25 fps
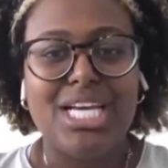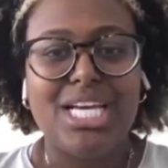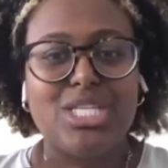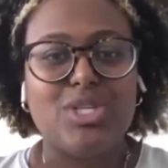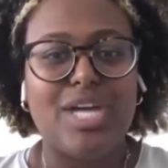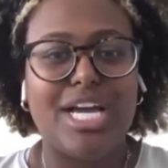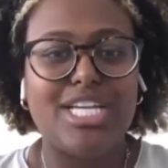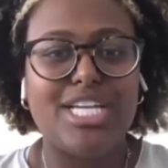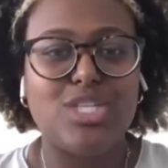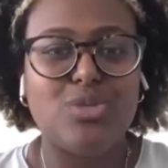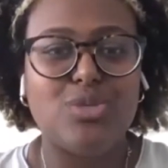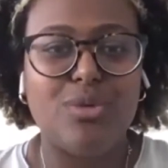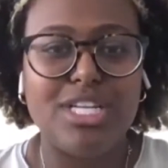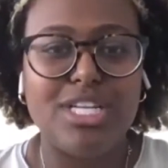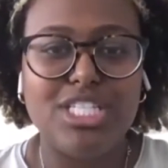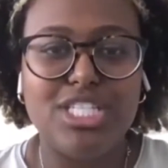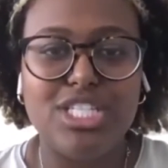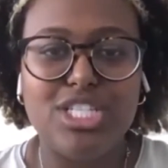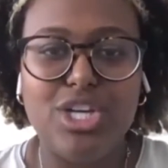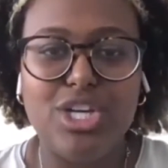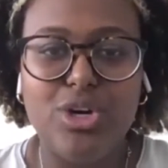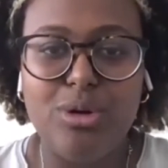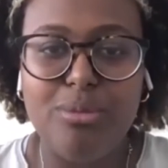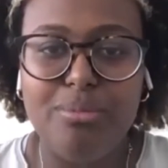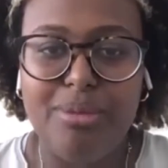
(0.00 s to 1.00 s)
So I just wanted to
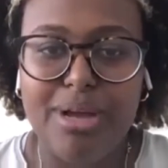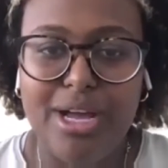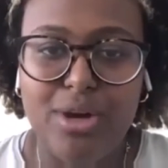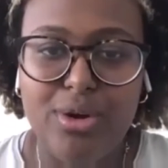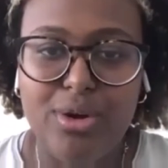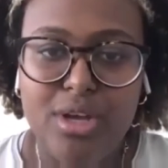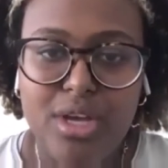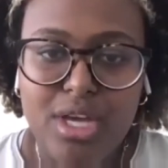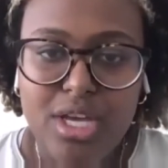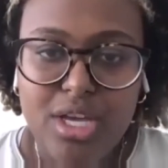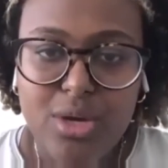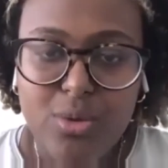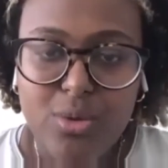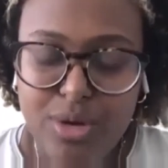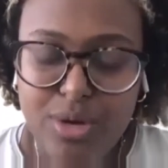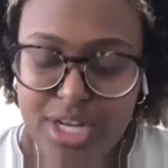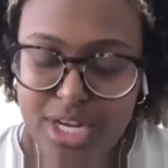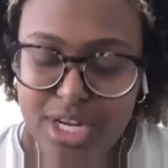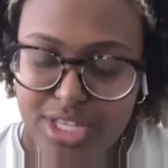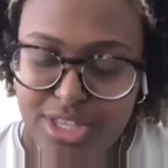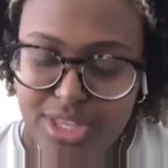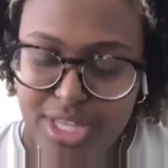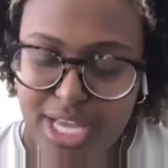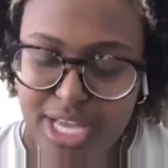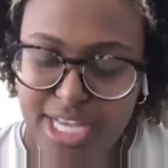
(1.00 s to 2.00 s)
know about what
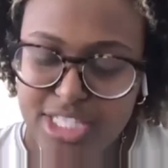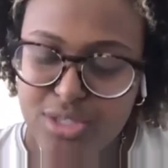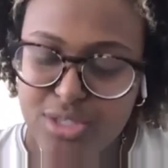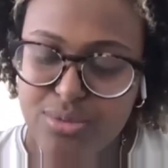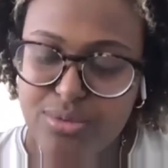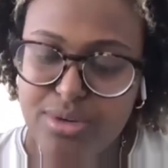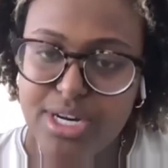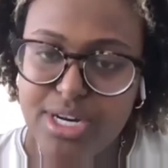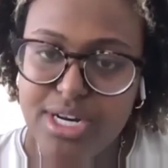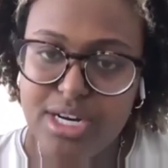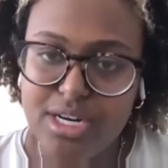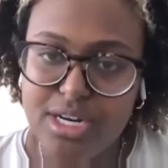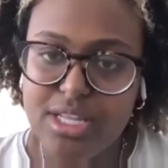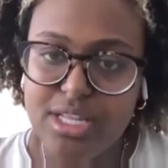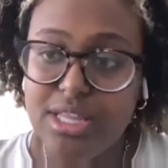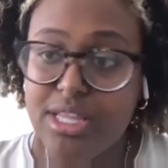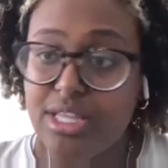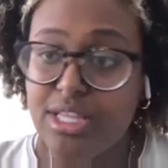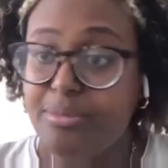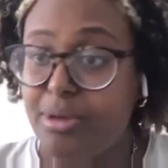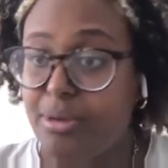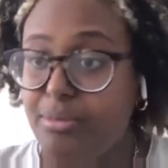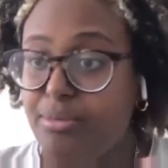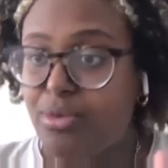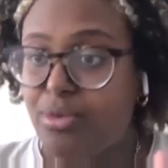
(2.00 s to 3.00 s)
your thoughts were a
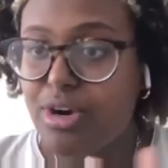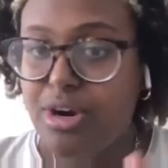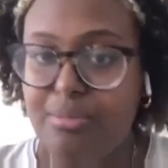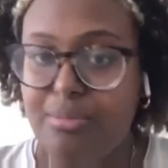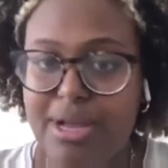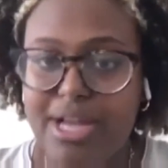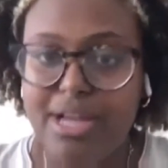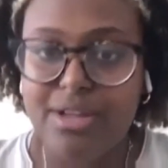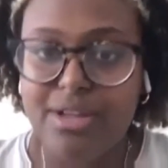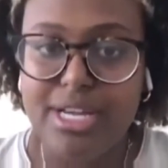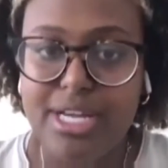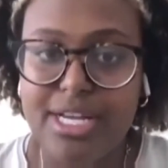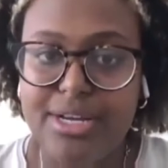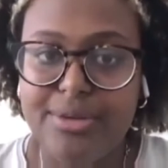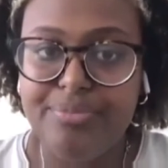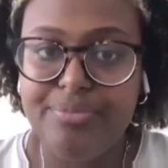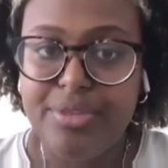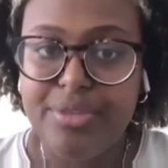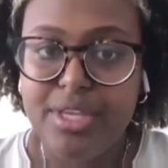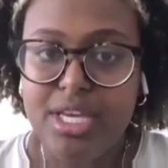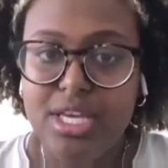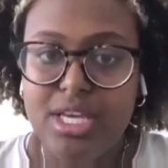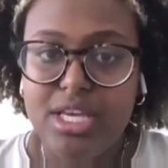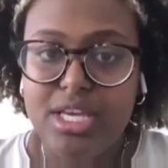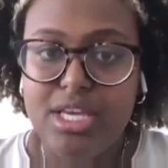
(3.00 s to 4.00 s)
little bit more about
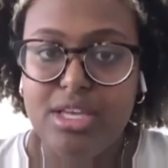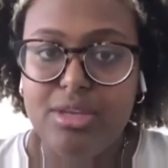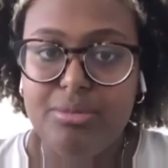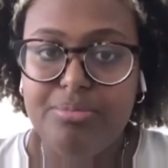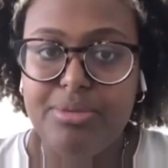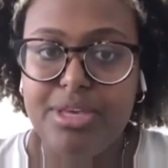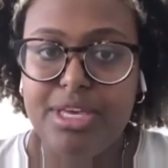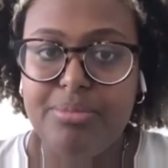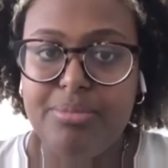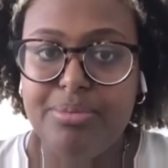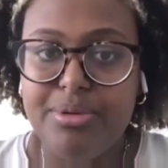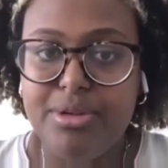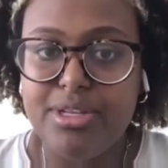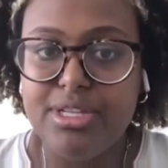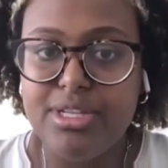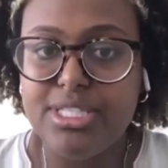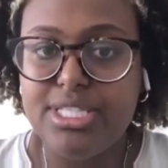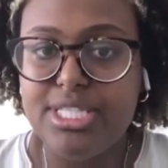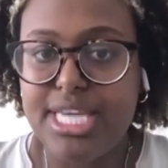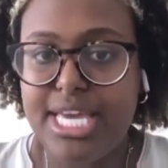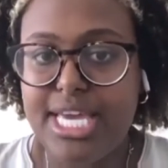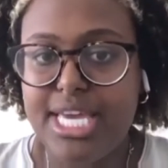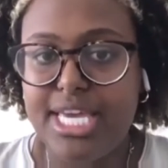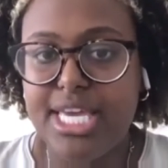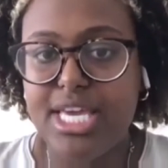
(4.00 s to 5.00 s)
people
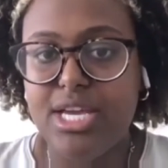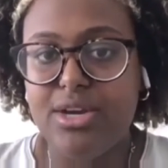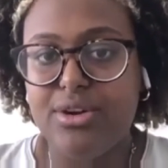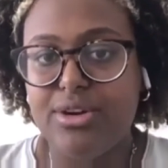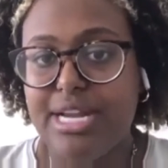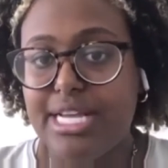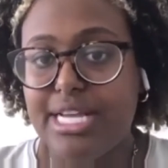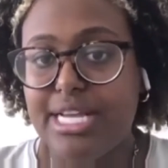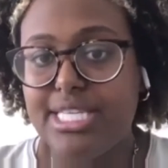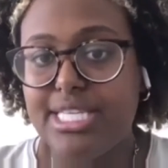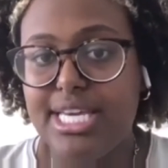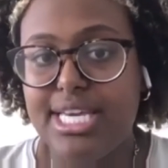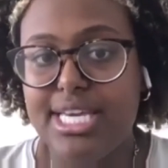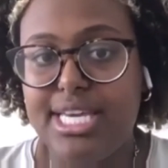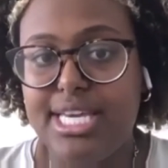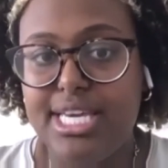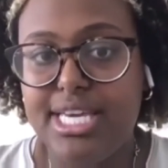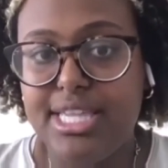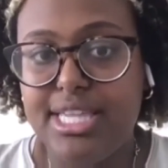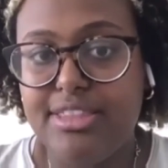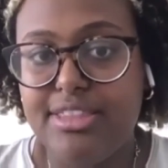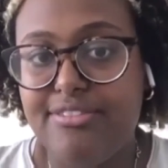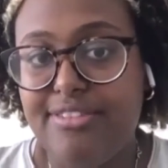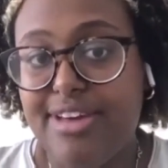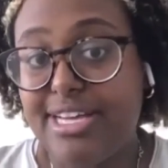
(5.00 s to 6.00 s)
taking or not
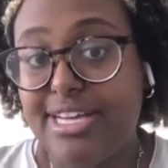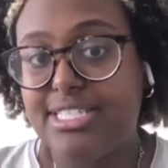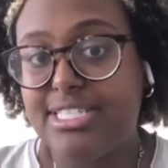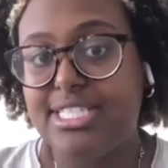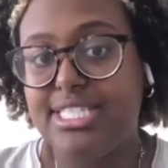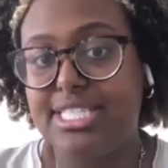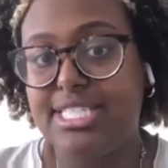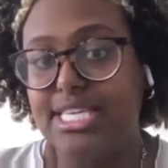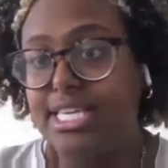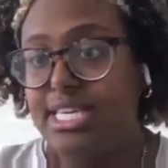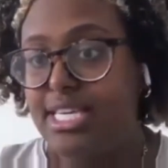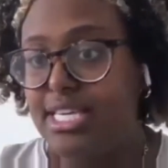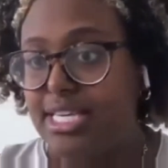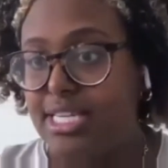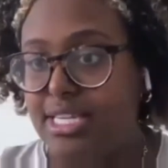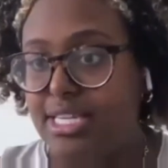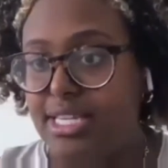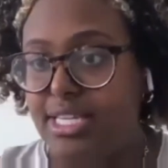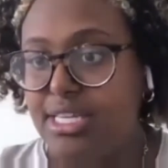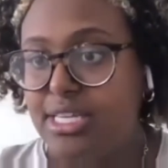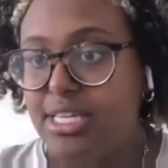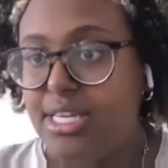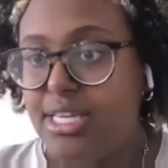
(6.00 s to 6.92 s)
taking the vaccine,